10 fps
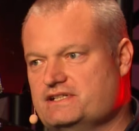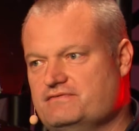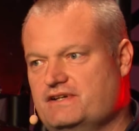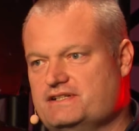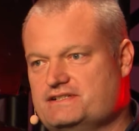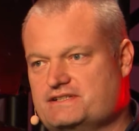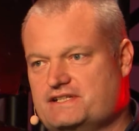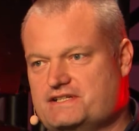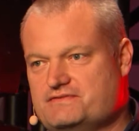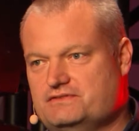in a very
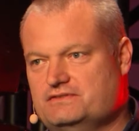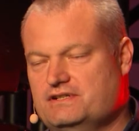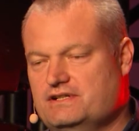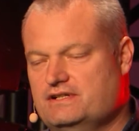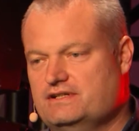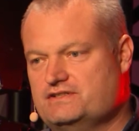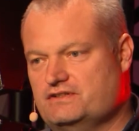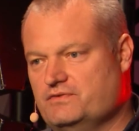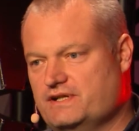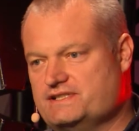successful
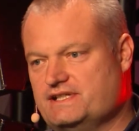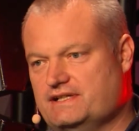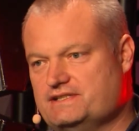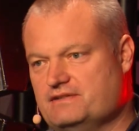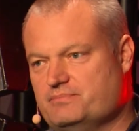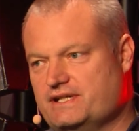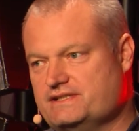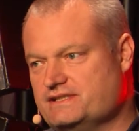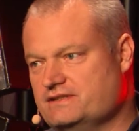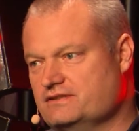software startup
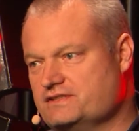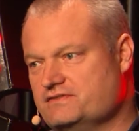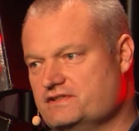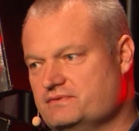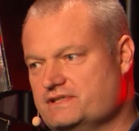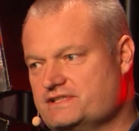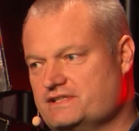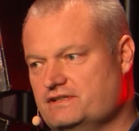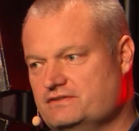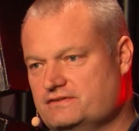based in Oxford, which
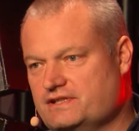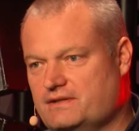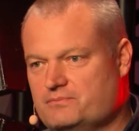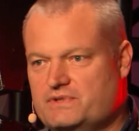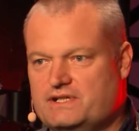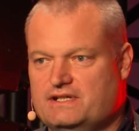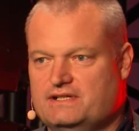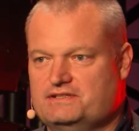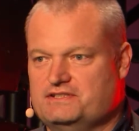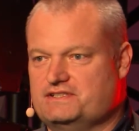sold
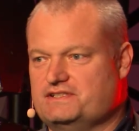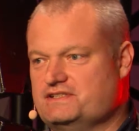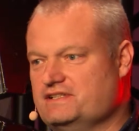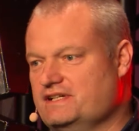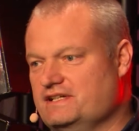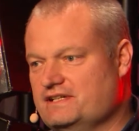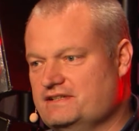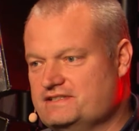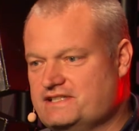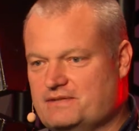just as
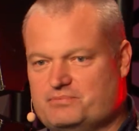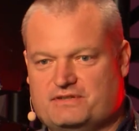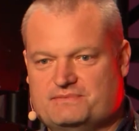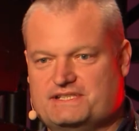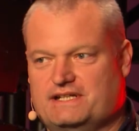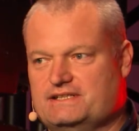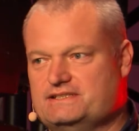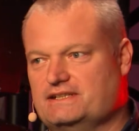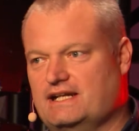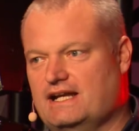the tech boom started
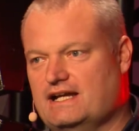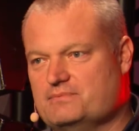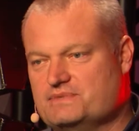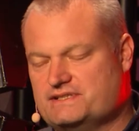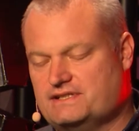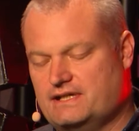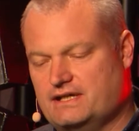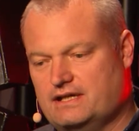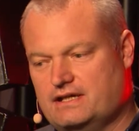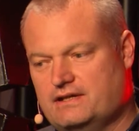to collapse.
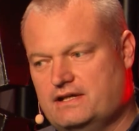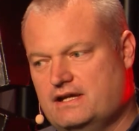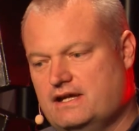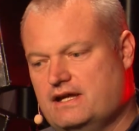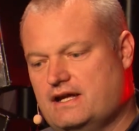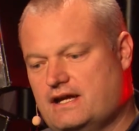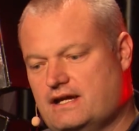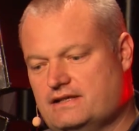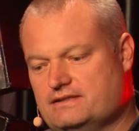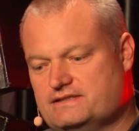
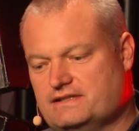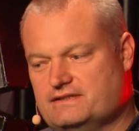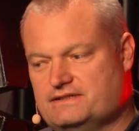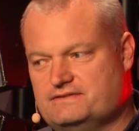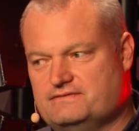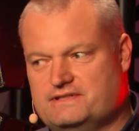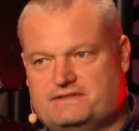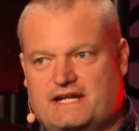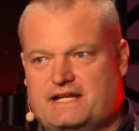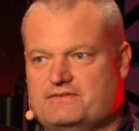And the
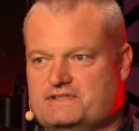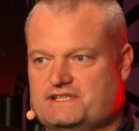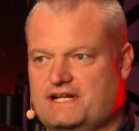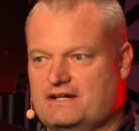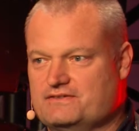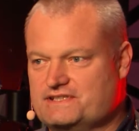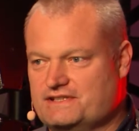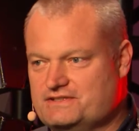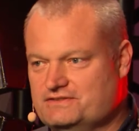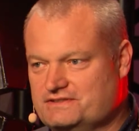day it was announced, I
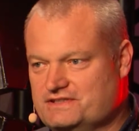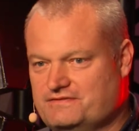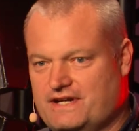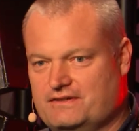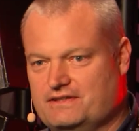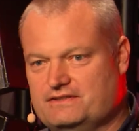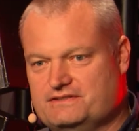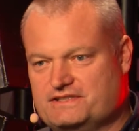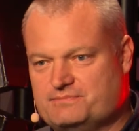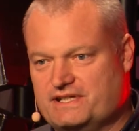talked to the founder who'd
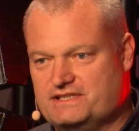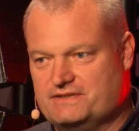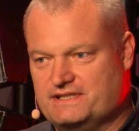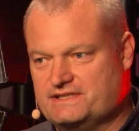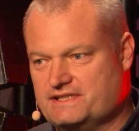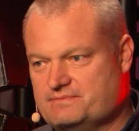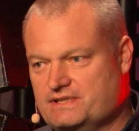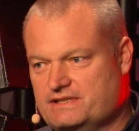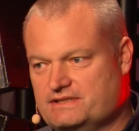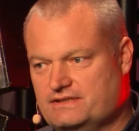just made $26
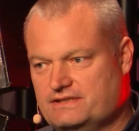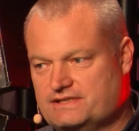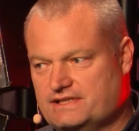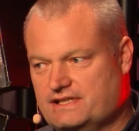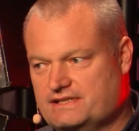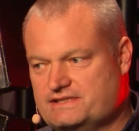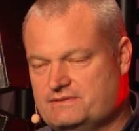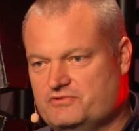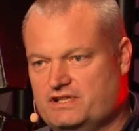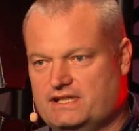million and asked
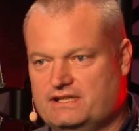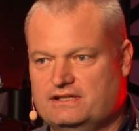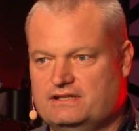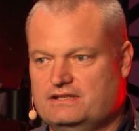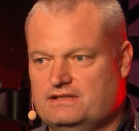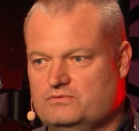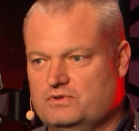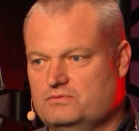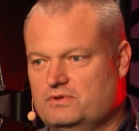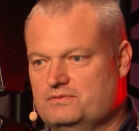him really
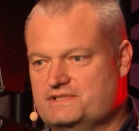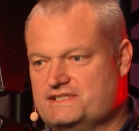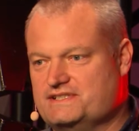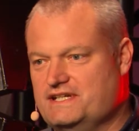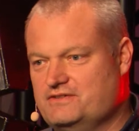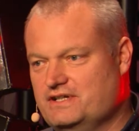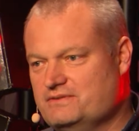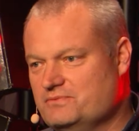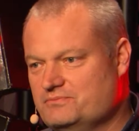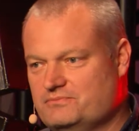what was the secret.
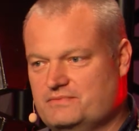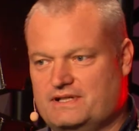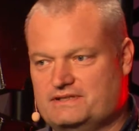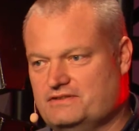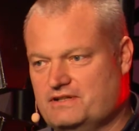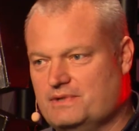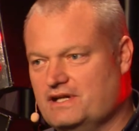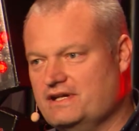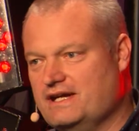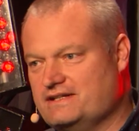I told him
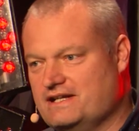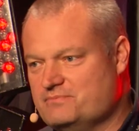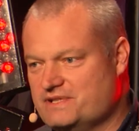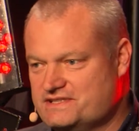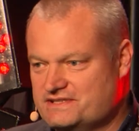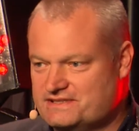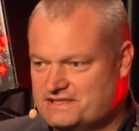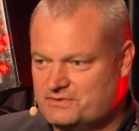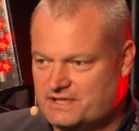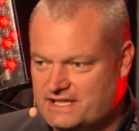I had an ambition to
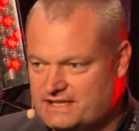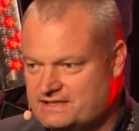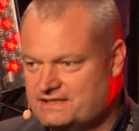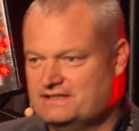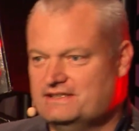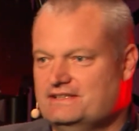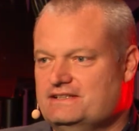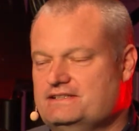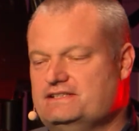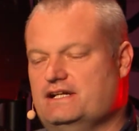do what he had
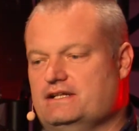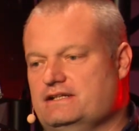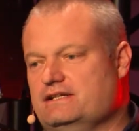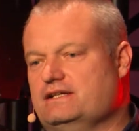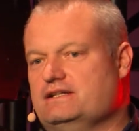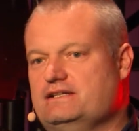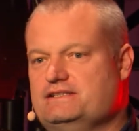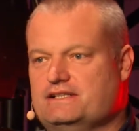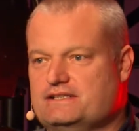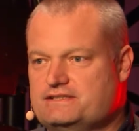done, and he
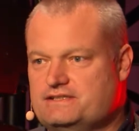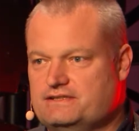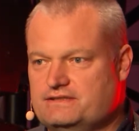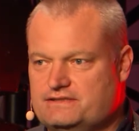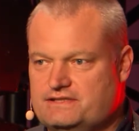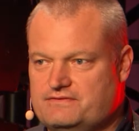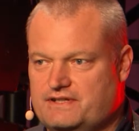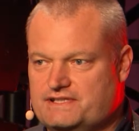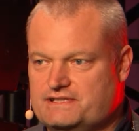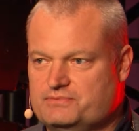said it's two
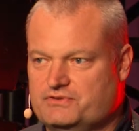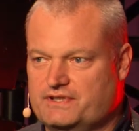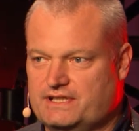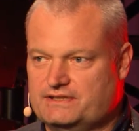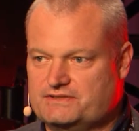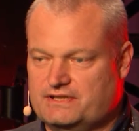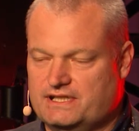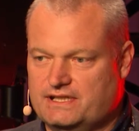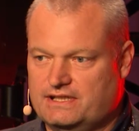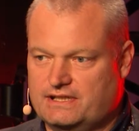very simple things,
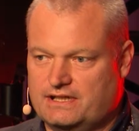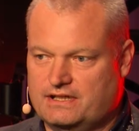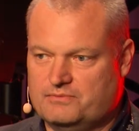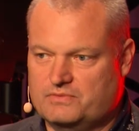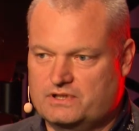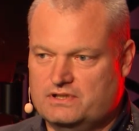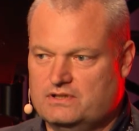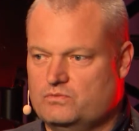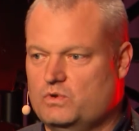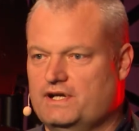really.
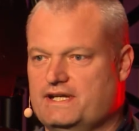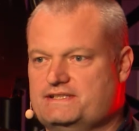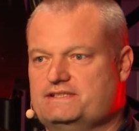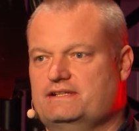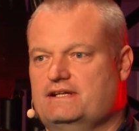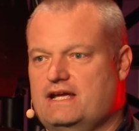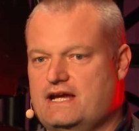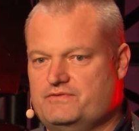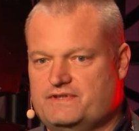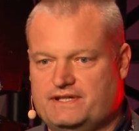One is,
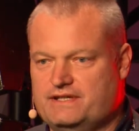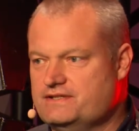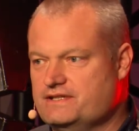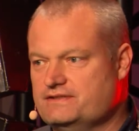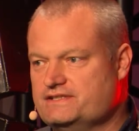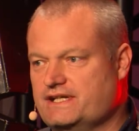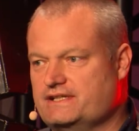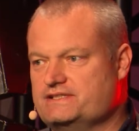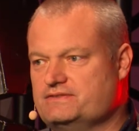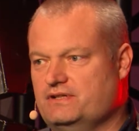everything you do
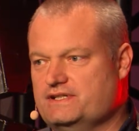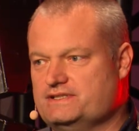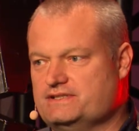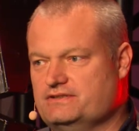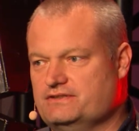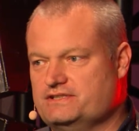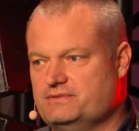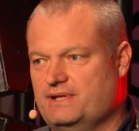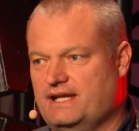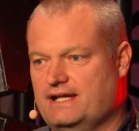takes twice as long as you
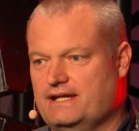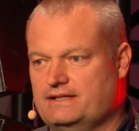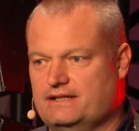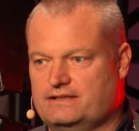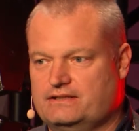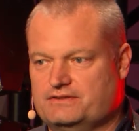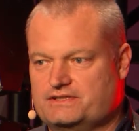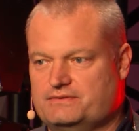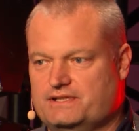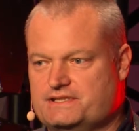plan and costs
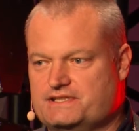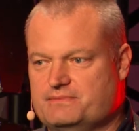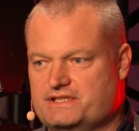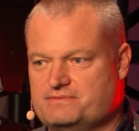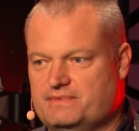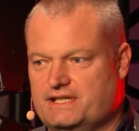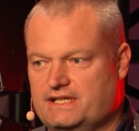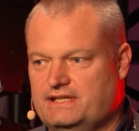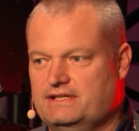twice as much money,